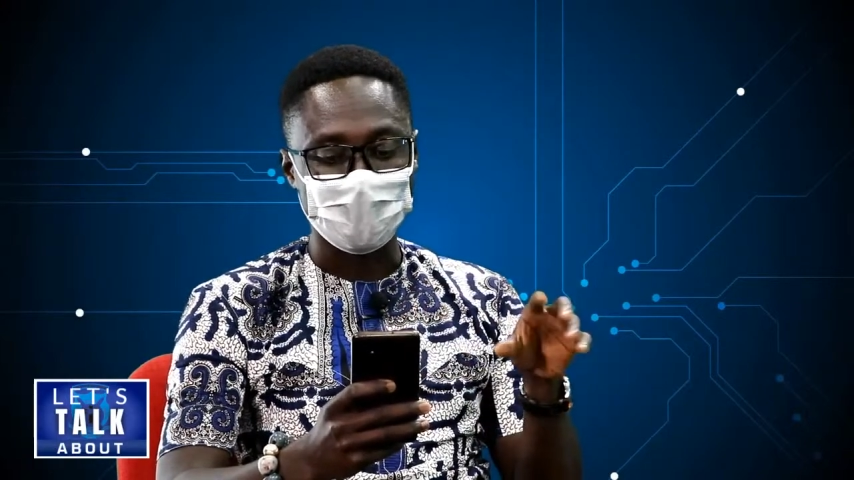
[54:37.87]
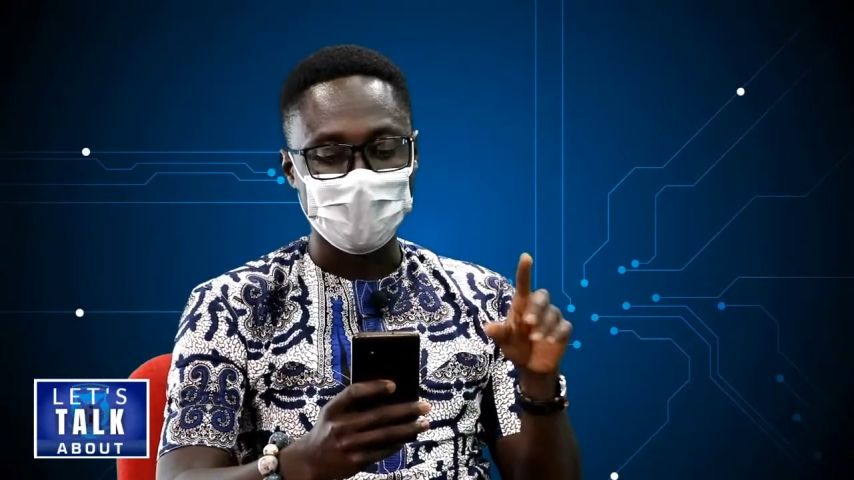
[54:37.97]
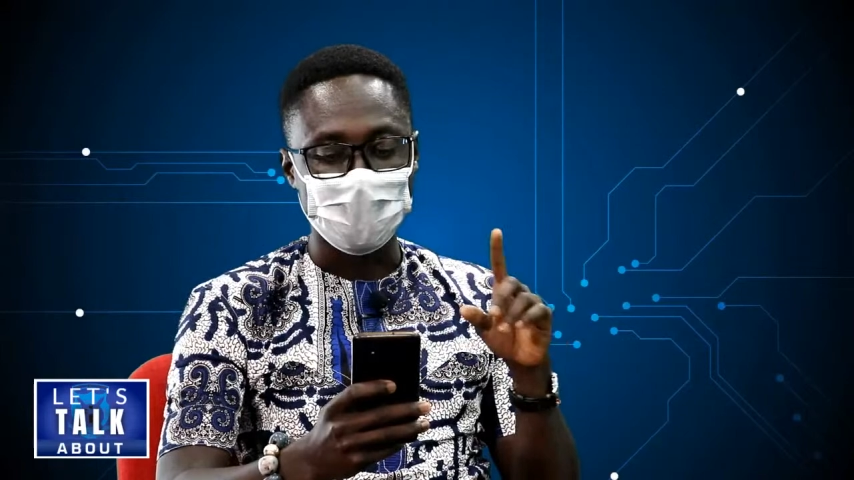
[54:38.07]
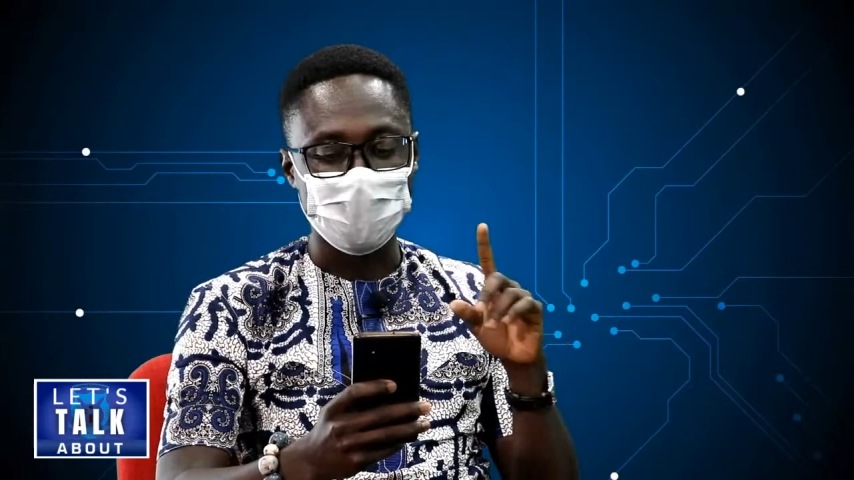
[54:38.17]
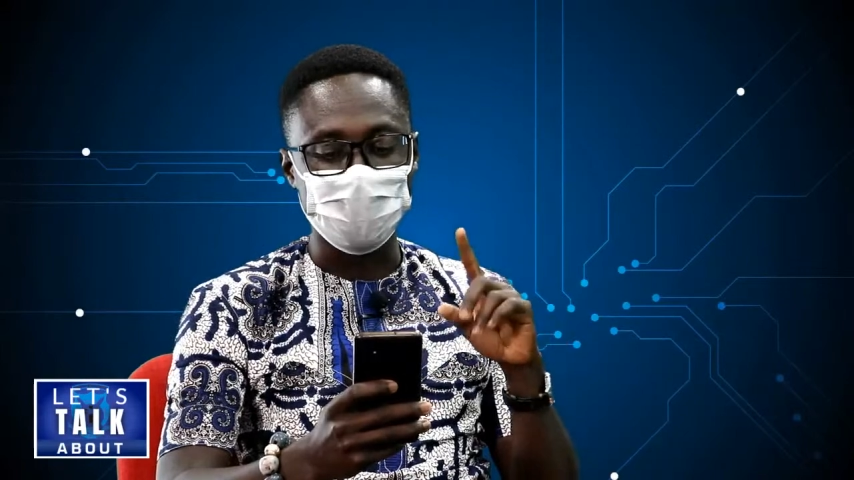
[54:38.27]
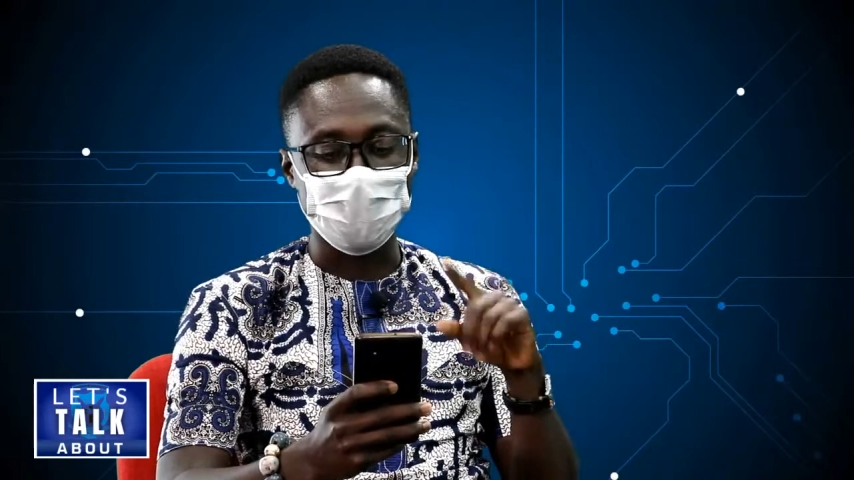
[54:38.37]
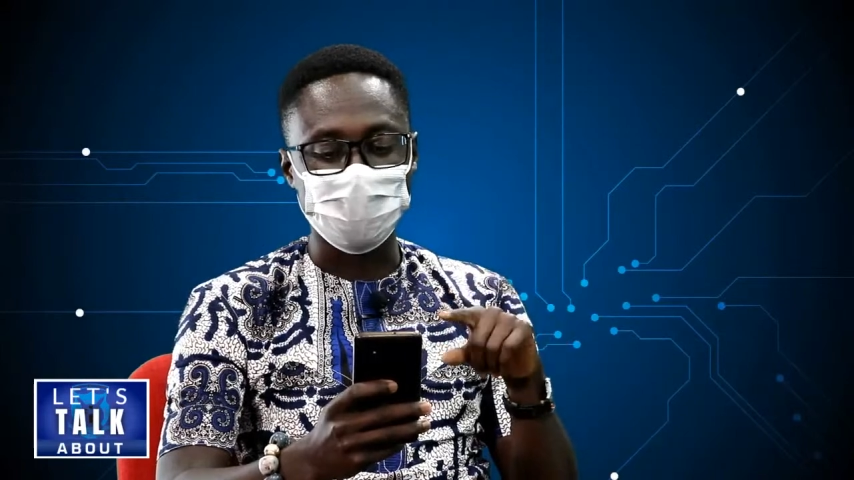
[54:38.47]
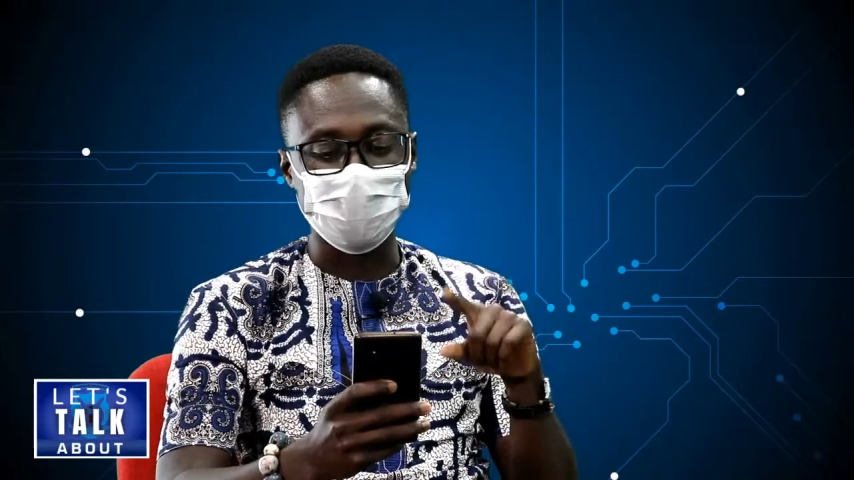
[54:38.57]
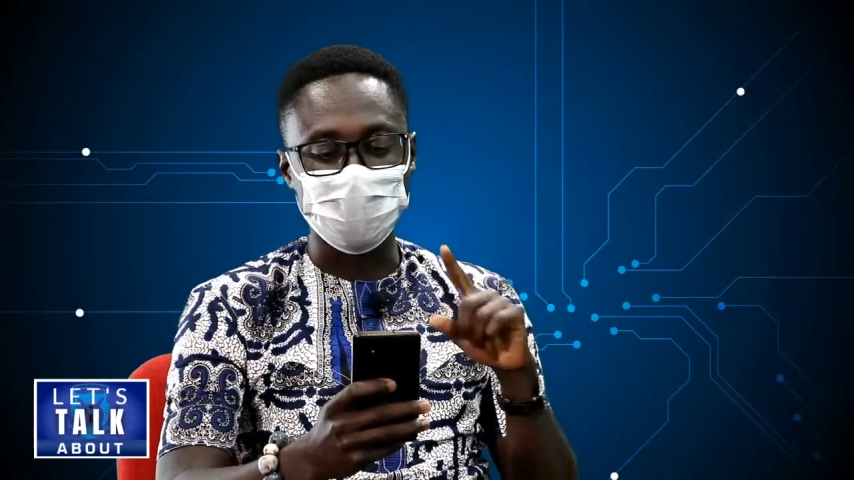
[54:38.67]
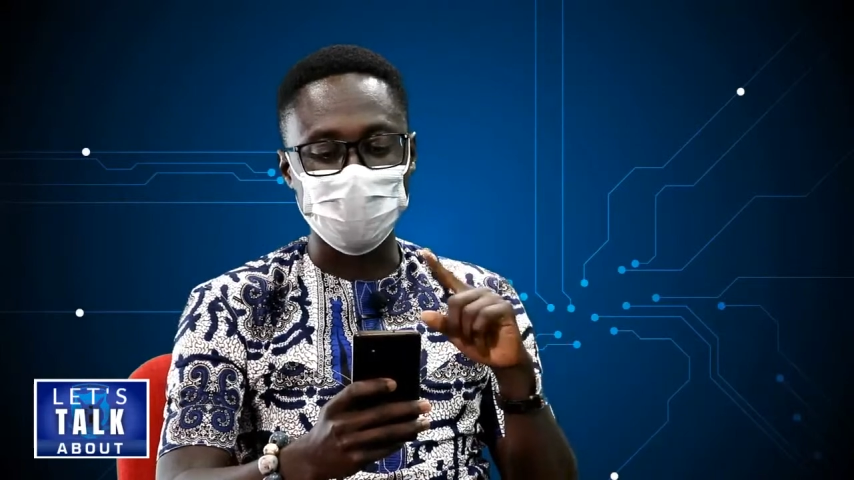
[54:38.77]
and you
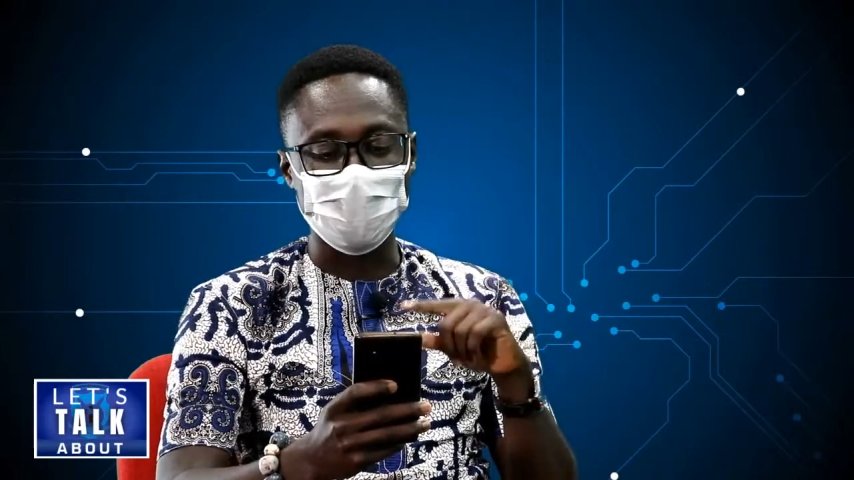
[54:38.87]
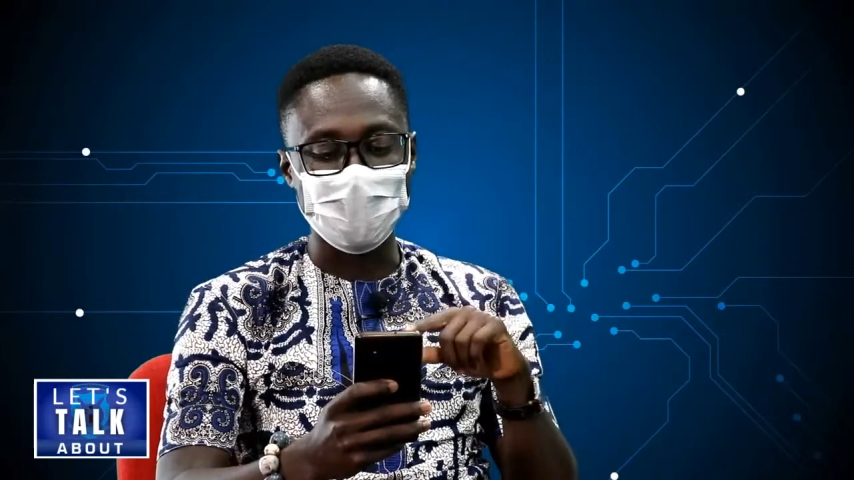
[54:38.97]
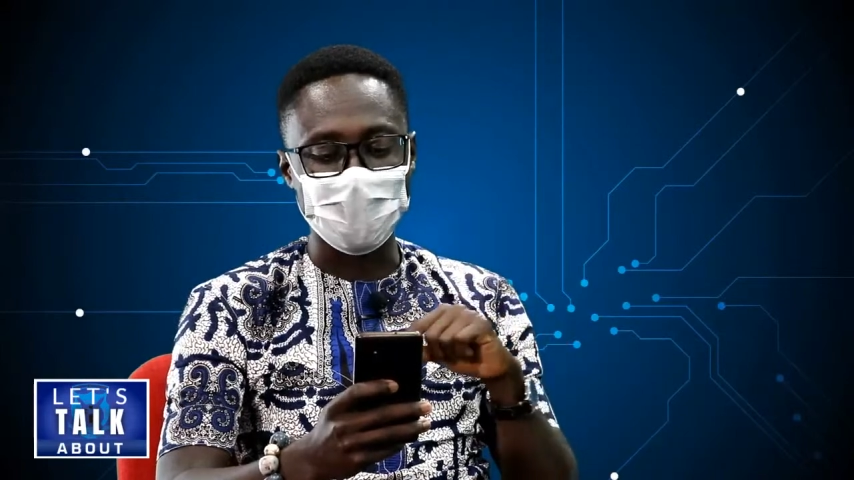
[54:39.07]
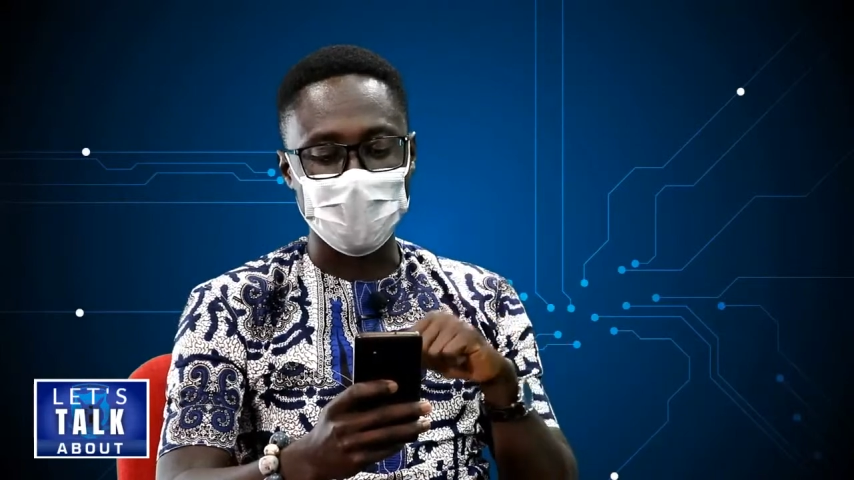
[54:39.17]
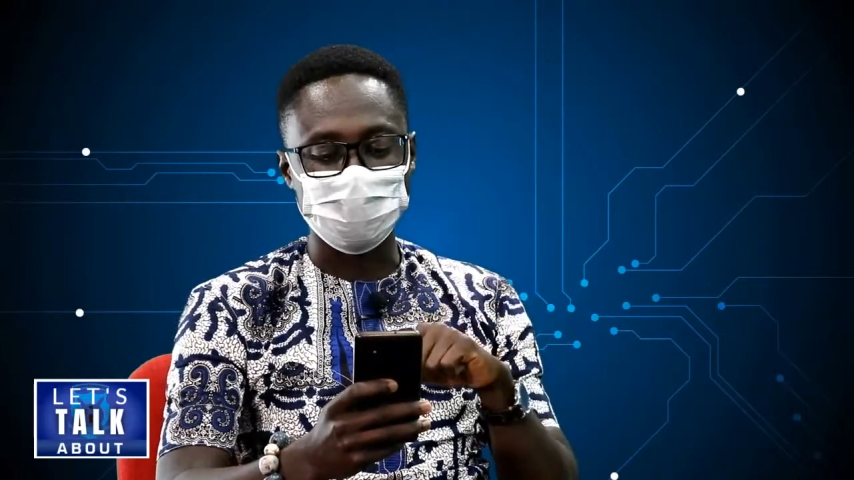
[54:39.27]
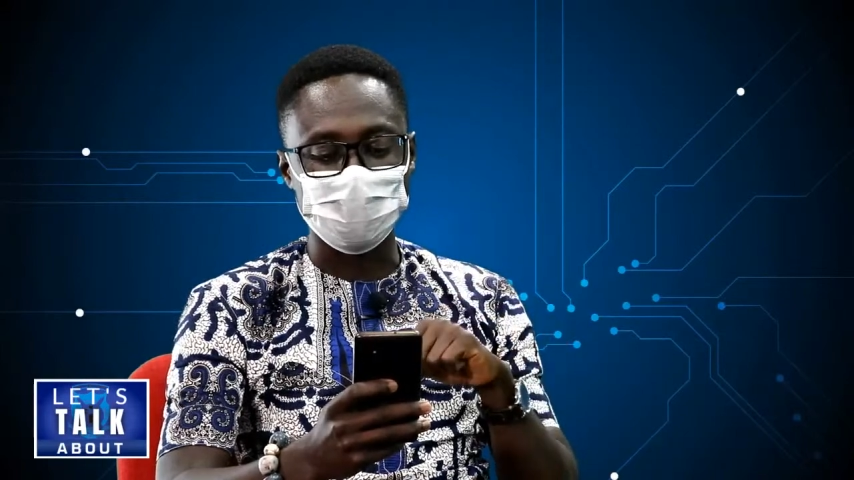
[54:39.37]
upload only apps